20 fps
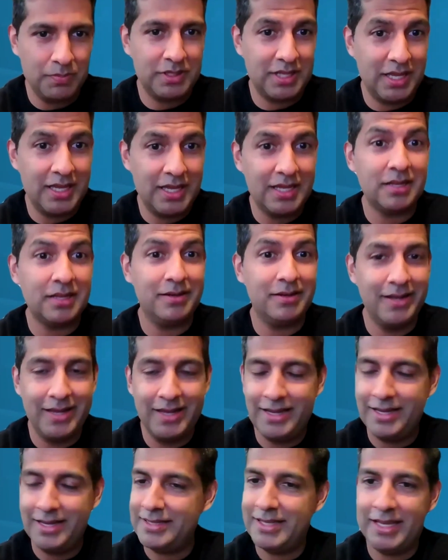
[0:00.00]
But they can
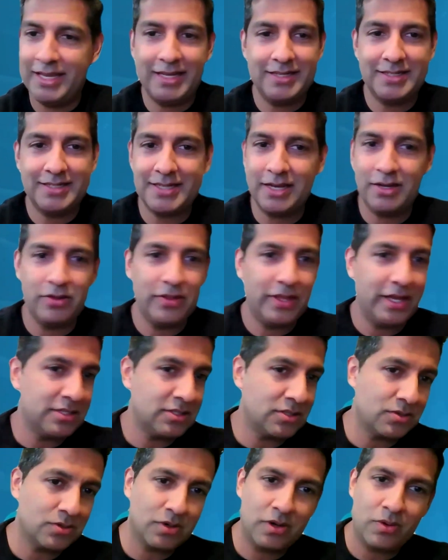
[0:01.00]
tell that
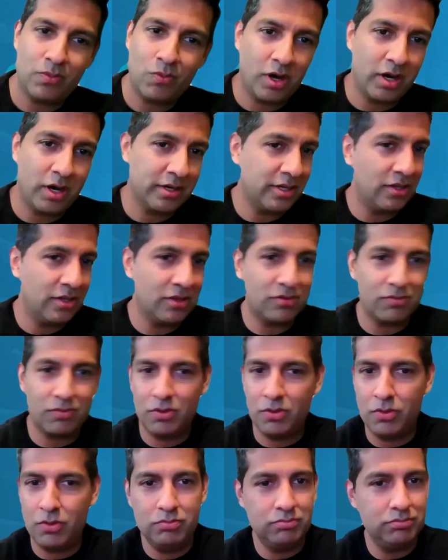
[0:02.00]
story and walk you
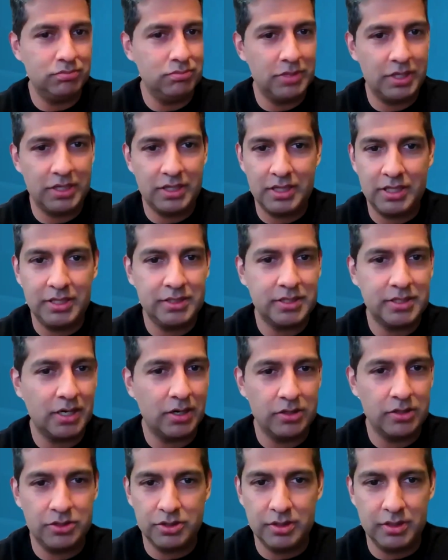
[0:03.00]
through like the
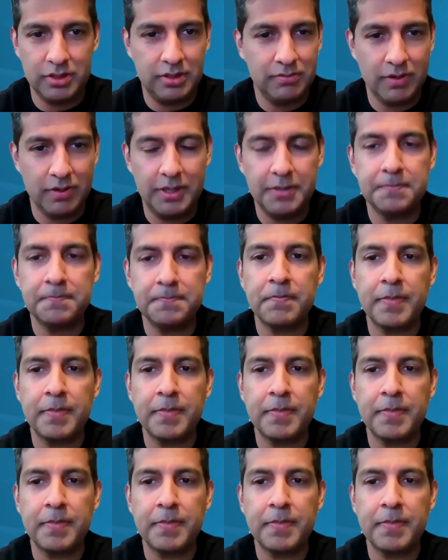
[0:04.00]
entire journey, right?